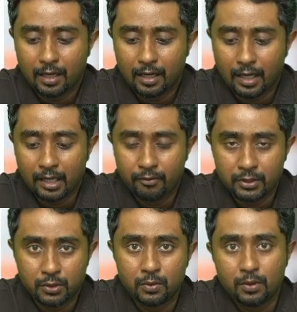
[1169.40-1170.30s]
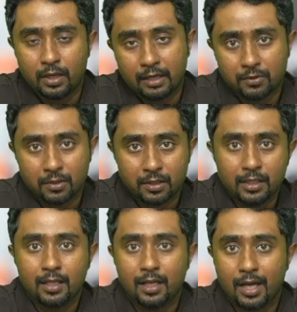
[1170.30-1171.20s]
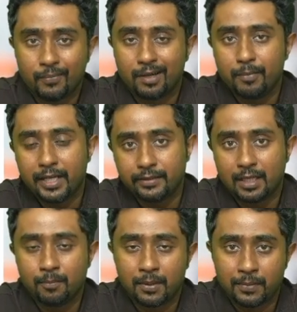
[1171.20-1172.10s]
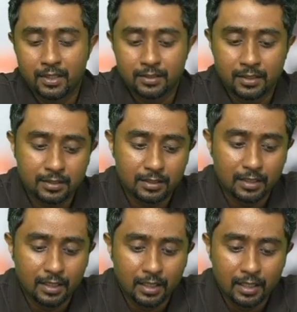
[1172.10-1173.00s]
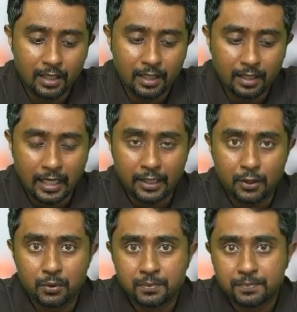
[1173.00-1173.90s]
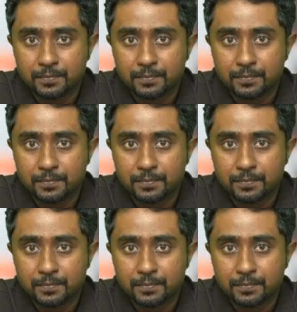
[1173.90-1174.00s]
I wish you good luck for the upcoming exam preparations. Thank you.